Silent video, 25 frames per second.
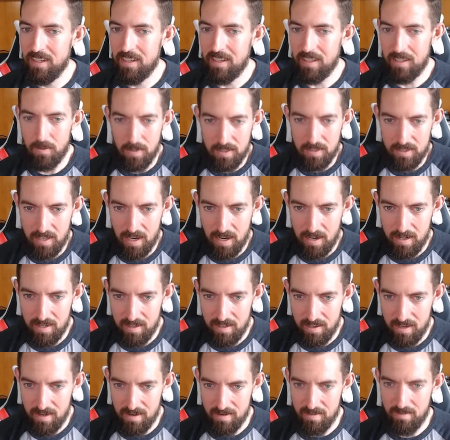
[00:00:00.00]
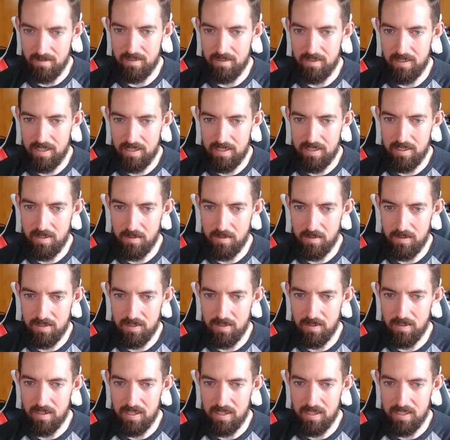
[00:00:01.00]
Otherwise, how do you know? How do you know what's
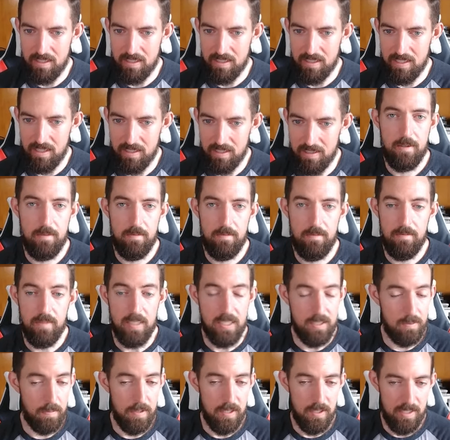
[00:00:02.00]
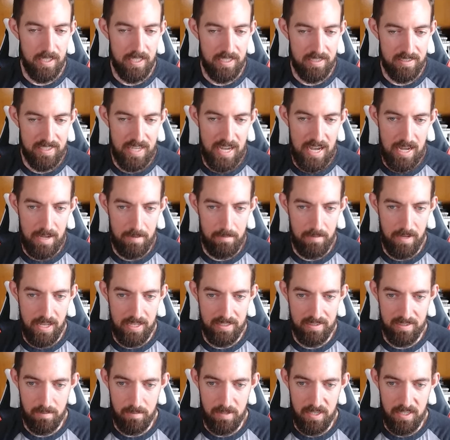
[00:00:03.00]
going on there? This buildings tab
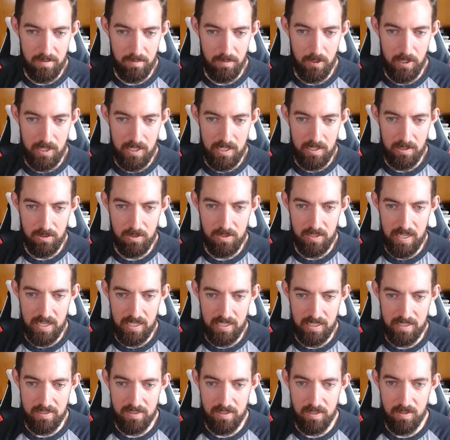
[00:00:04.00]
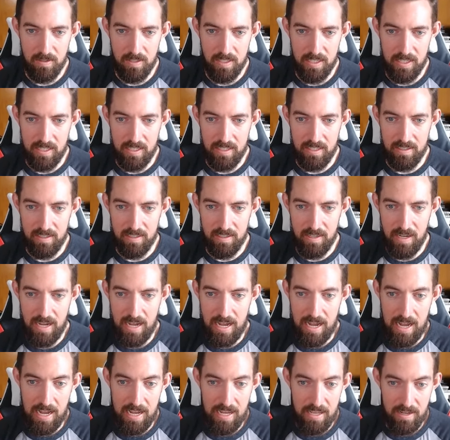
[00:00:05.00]
ends up being pretty interesting because you can
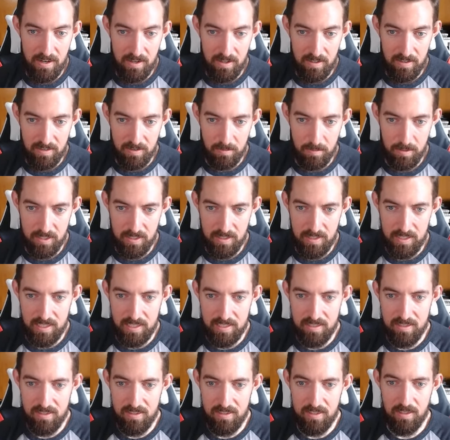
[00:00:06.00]
hide all of the buildings.